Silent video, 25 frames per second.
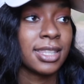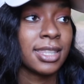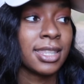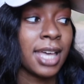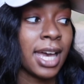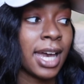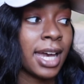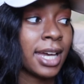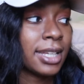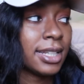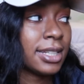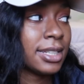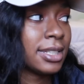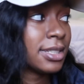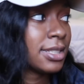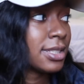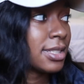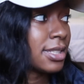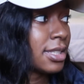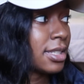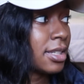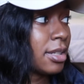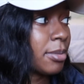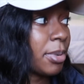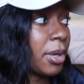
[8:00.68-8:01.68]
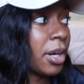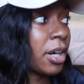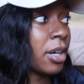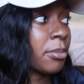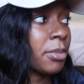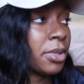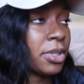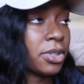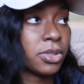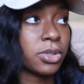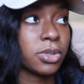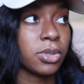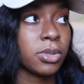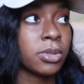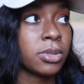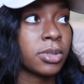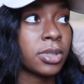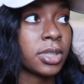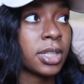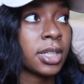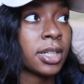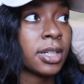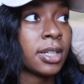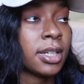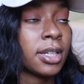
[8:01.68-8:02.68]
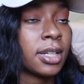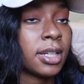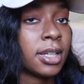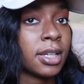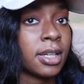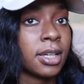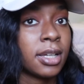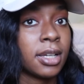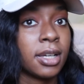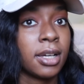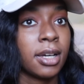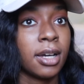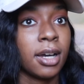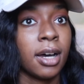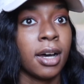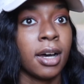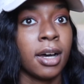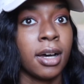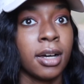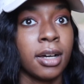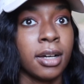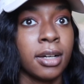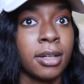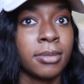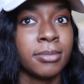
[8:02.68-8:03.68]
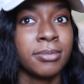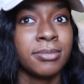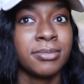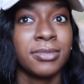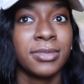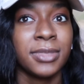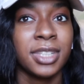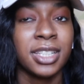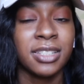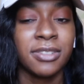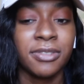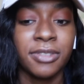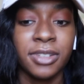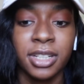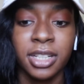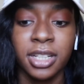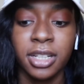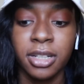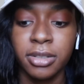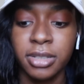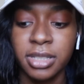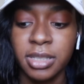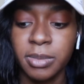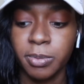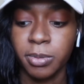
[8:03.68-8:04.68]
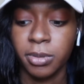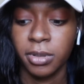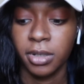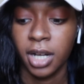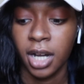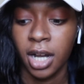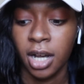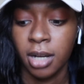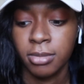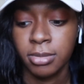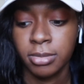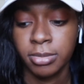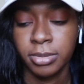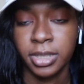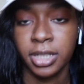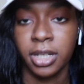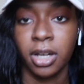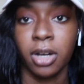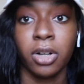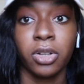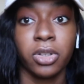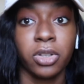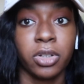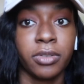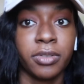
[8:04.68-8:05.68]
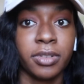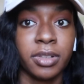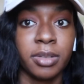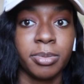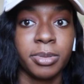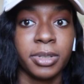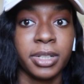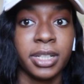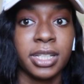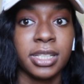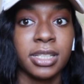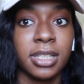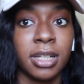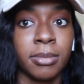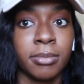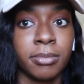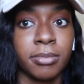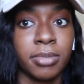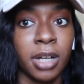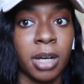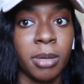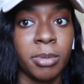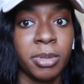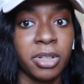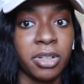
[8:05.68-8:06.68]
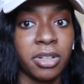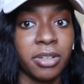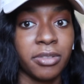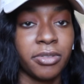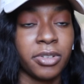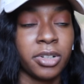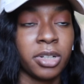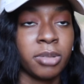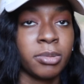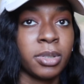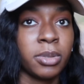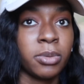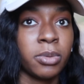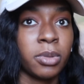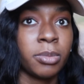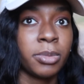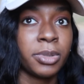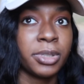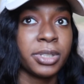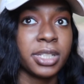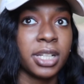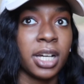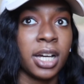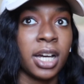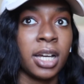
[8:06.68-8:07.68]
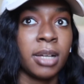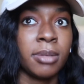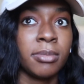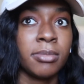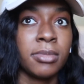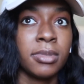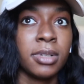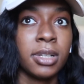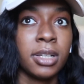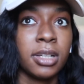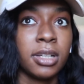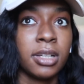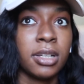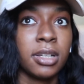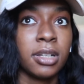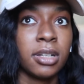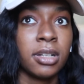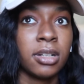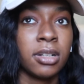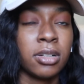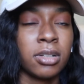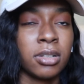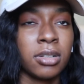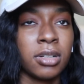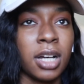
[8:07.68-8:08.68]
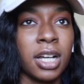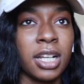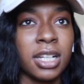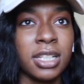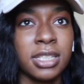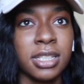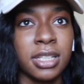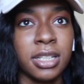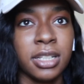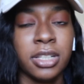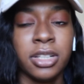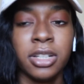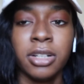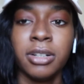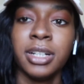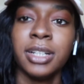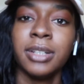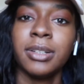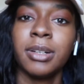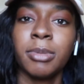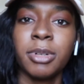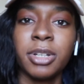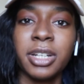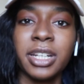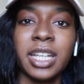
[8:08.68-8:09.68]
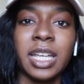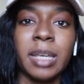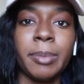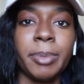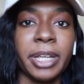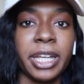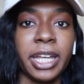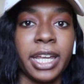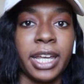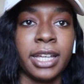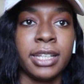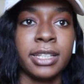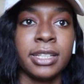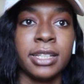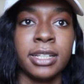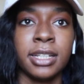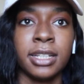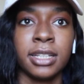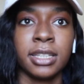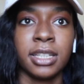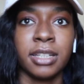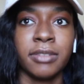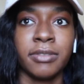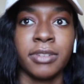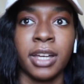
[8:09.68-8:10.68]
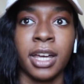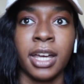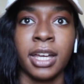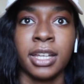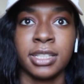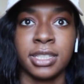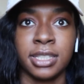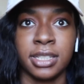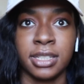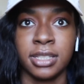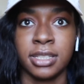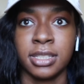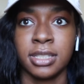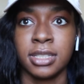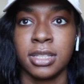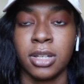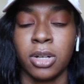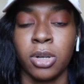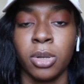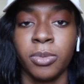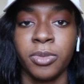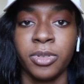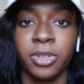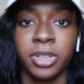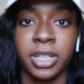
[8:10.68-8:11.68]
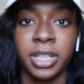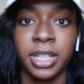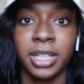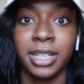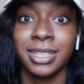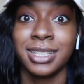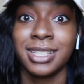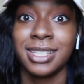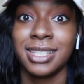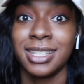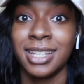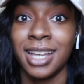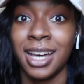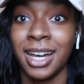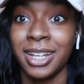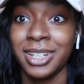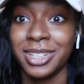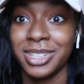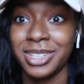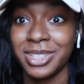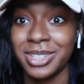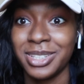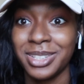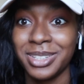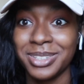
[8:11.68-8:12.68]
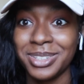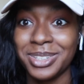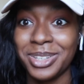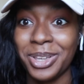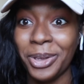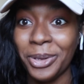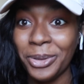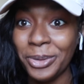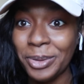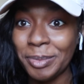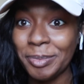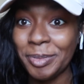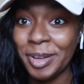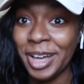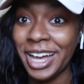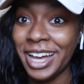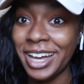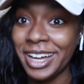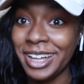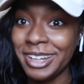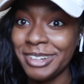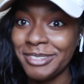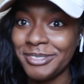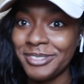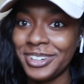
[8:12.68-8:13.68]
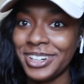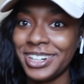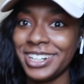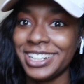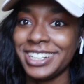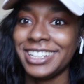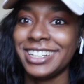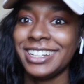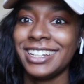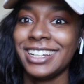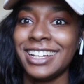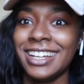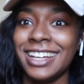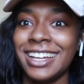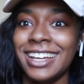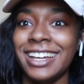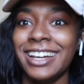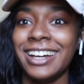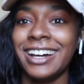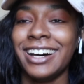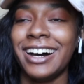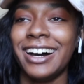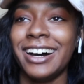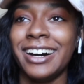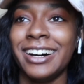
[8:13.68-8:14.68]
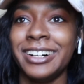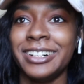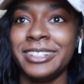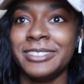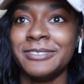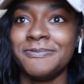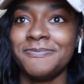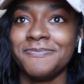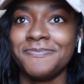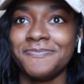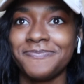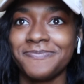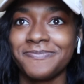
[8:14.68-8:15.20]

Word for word: that is the apartment tour. Um, this video is probably all over the place. I'm probably gonna film it one more time. Or honestly, you know what? I'm gonna keep it candid and leave it as is. Hopefully it's not too bad, but um,